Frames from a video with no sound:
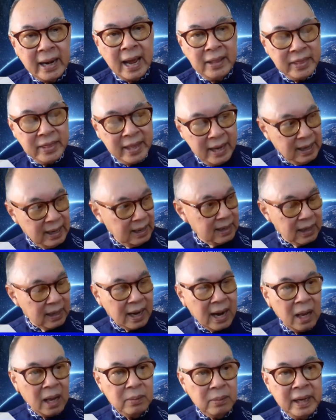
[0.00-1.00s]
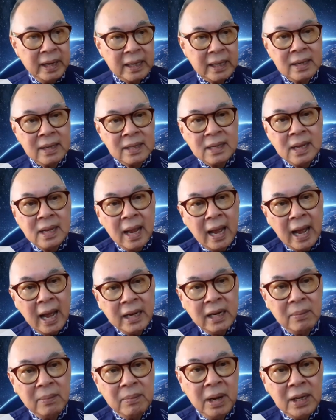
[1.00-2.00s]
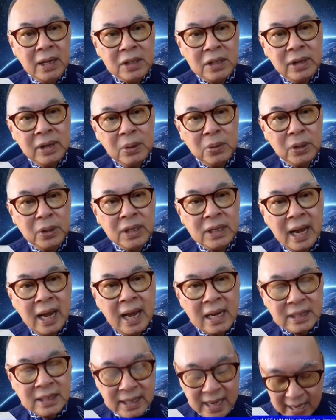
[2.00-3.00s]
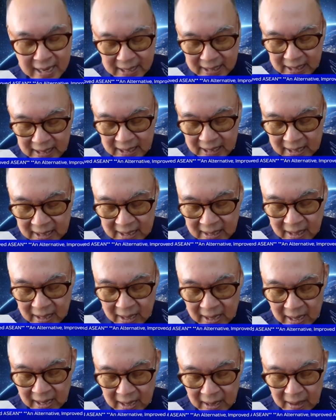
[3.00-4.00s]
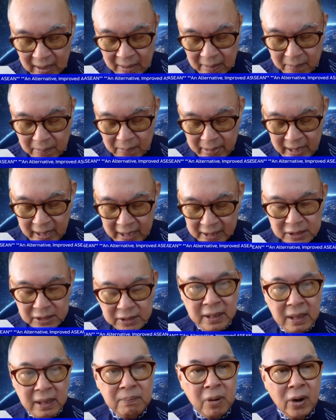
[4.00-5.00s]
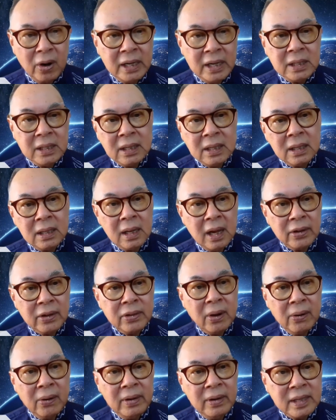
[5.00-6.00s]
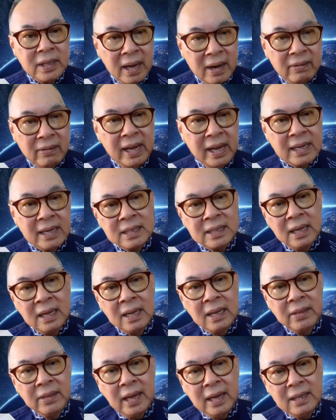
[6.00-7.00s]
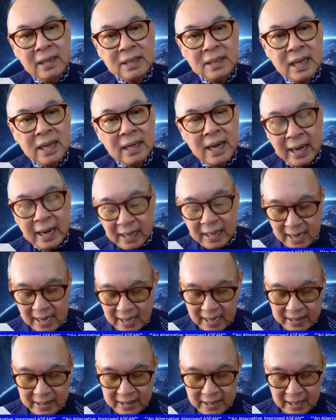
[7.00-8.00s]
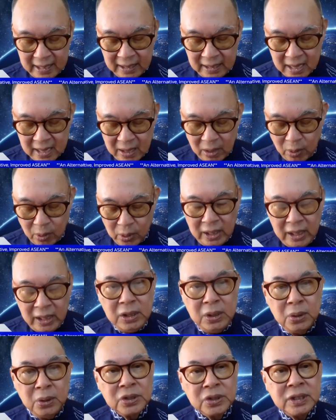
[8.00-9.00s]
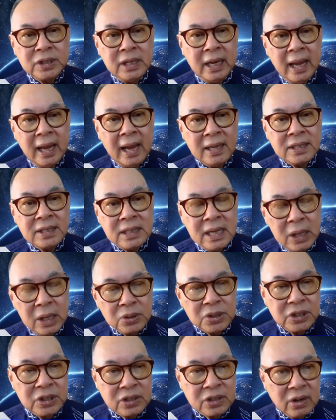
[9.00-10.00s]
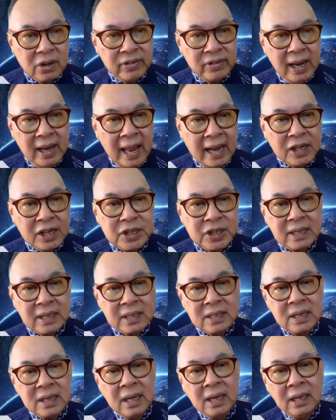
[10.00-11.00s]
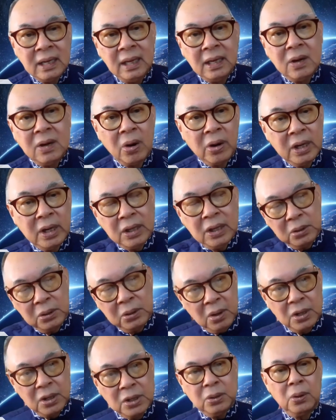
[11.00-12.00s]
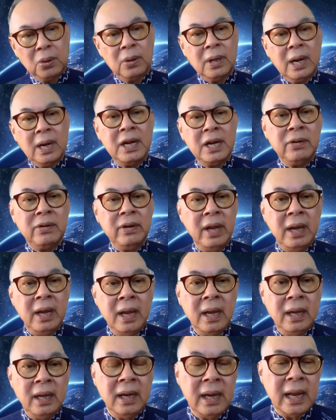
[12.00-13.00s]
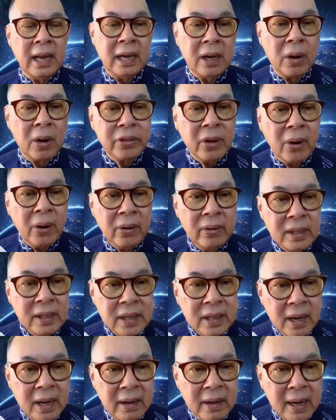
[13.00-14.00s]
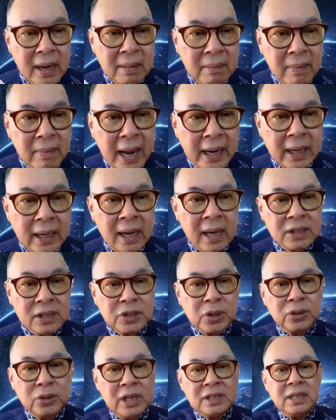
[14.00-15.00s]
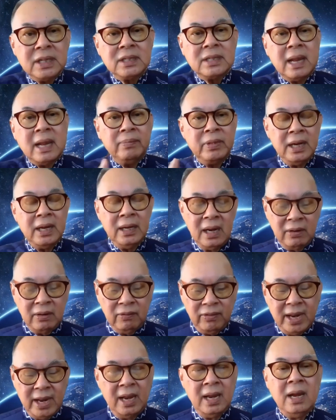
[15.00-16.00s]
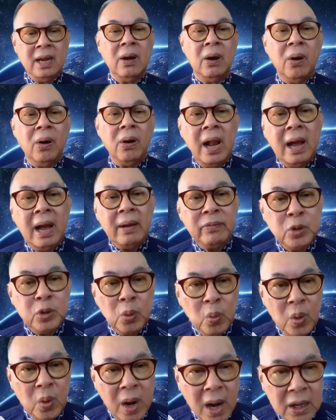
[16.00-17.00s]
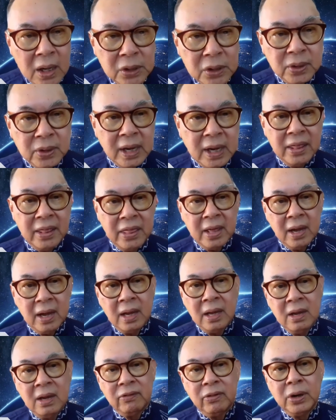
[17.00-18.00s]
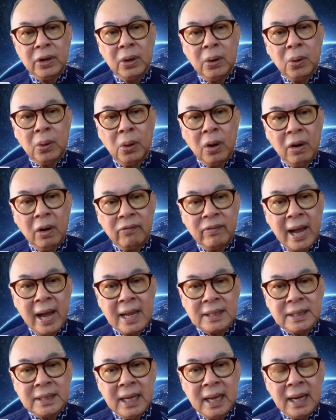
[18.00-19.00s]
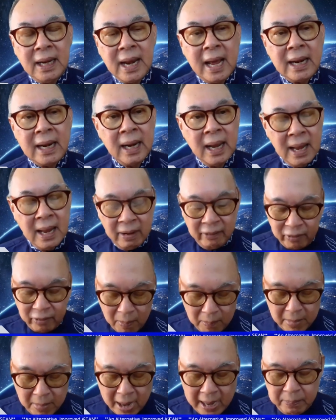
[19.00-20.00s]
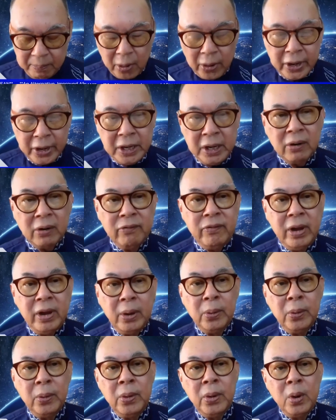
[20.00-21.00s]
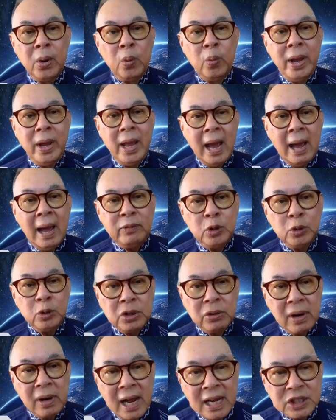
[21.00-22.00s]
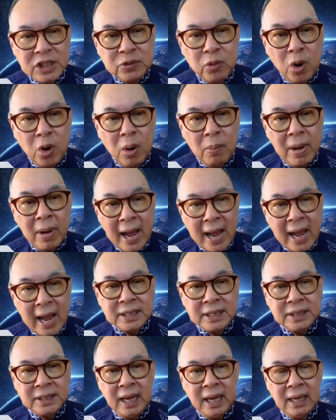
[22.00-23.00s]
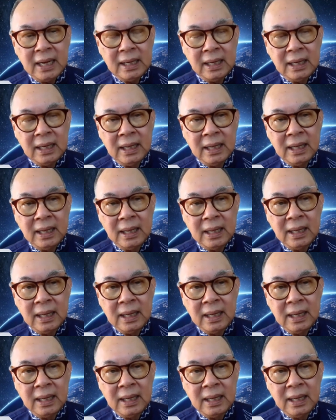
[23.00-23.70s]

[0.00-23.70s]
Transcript: And I think the culprits are the military juntas and the military political authoritarian things that I think only use the excuses of elections in order to control country in an authoritarian manner. So this is something that we all have to work together for the whole of ASEAN, that from my point of view, we have to transform ASEAN